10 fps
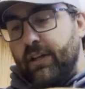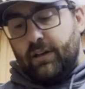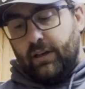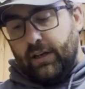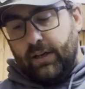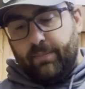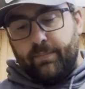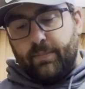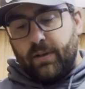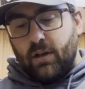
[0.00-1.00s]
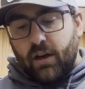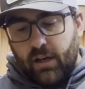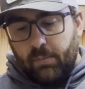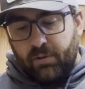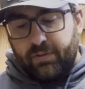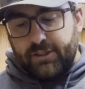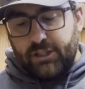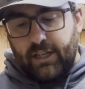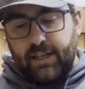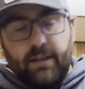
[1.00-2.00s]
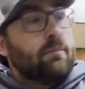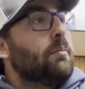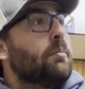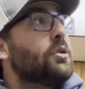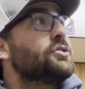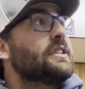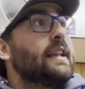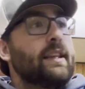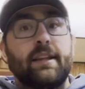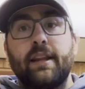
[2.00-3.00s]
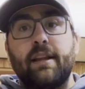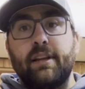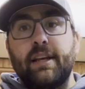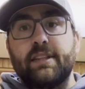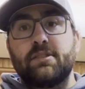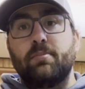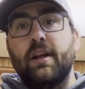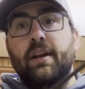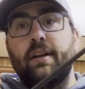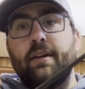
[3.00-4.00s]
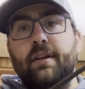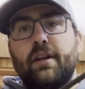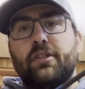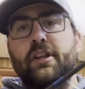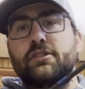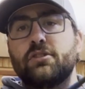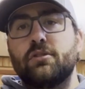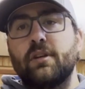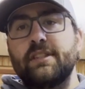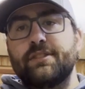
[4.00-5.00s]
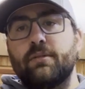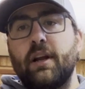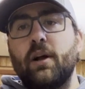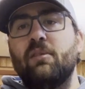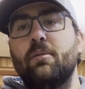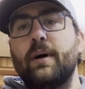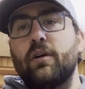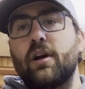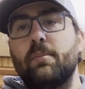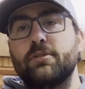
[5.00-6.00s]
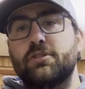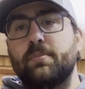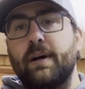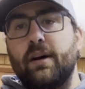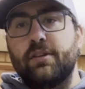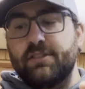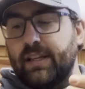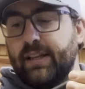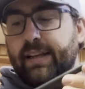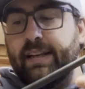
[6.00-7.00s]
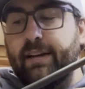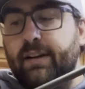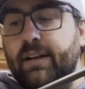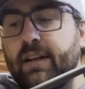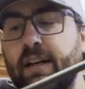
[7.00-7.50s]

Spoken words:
Caught a couple fish on it, mostly on inland lakes, but nothing too crazy to write home about. A couple 2-pounders on Lake Erie.